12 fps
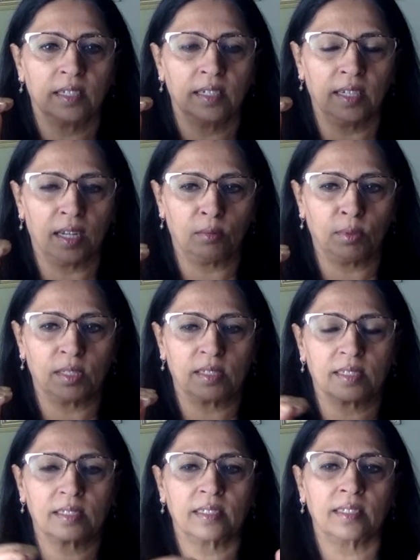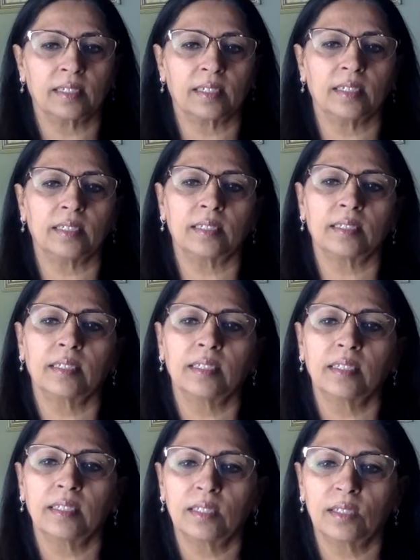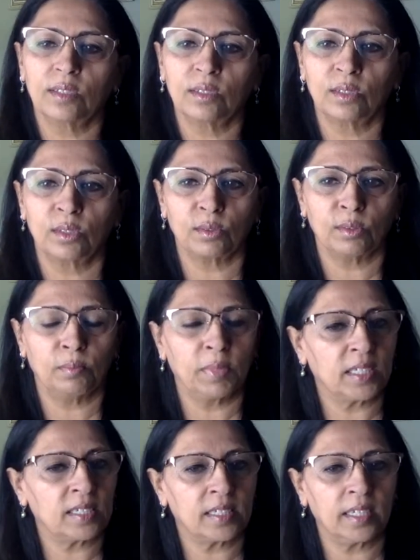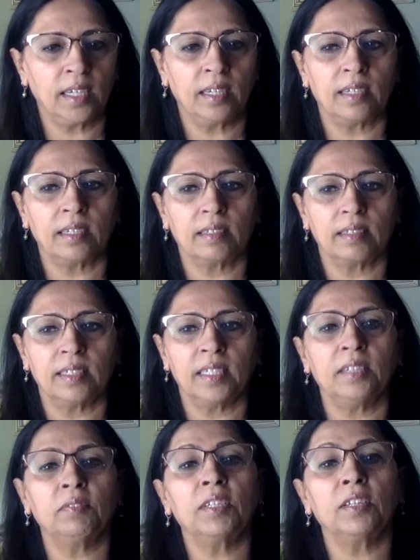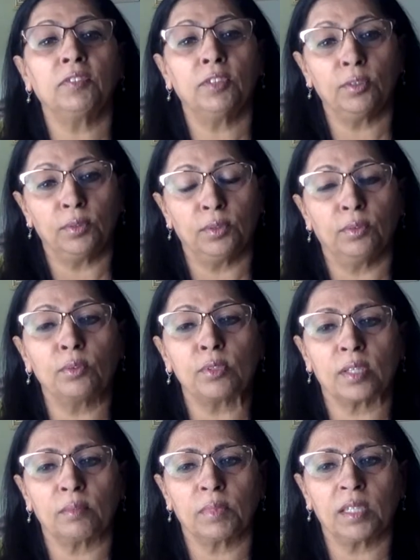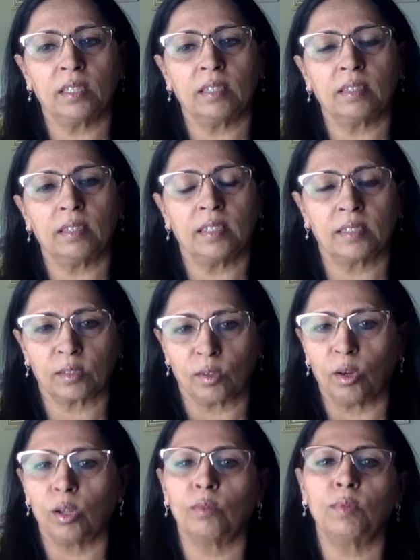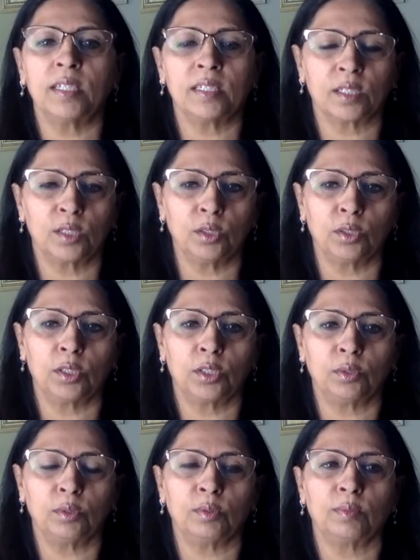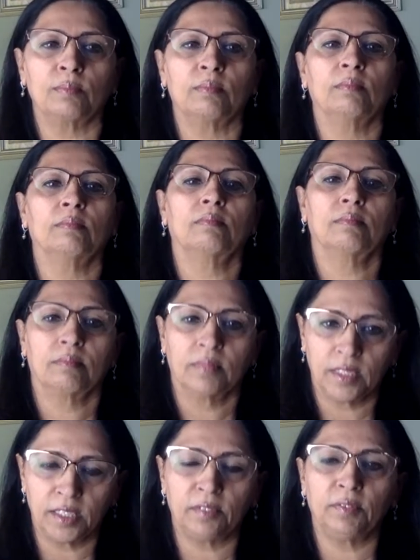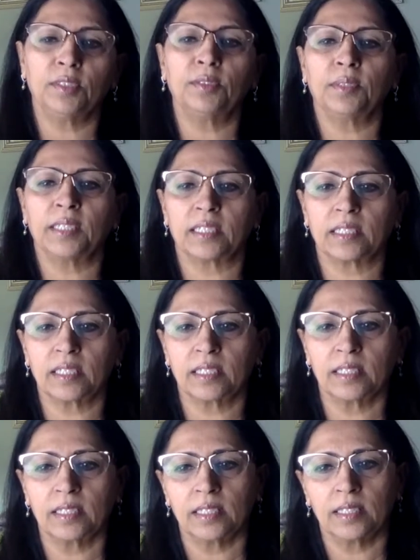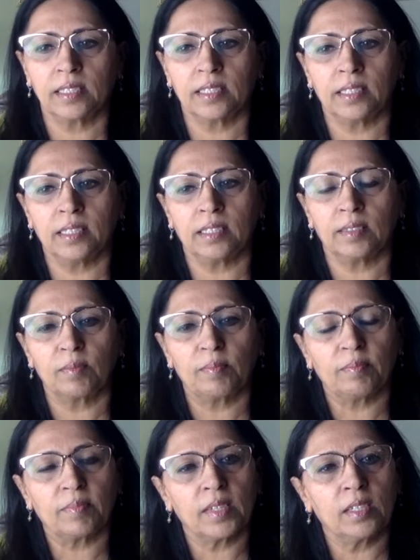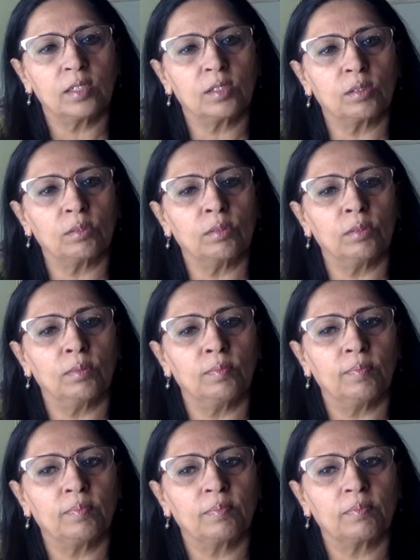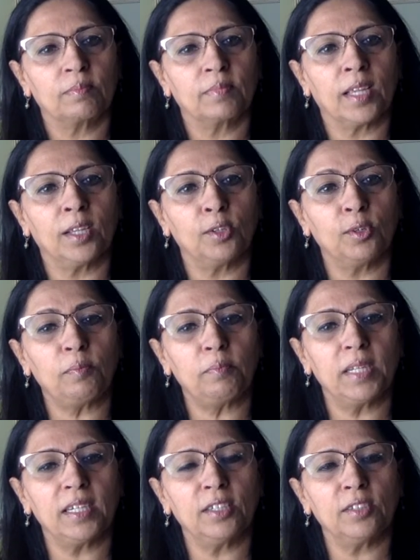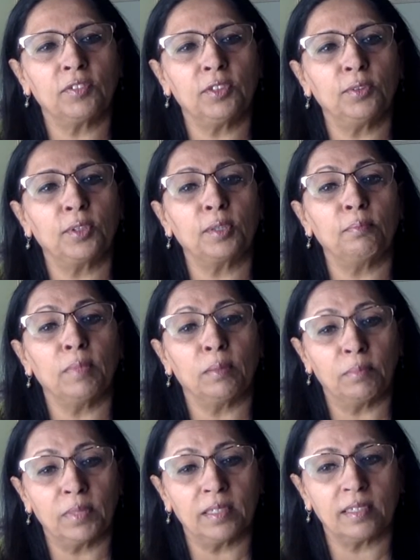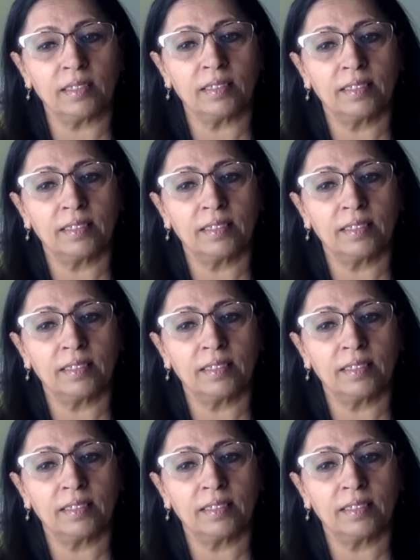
levels, right? So, but still, even if you know something, it's always good to review it, right? So I hope many of you remember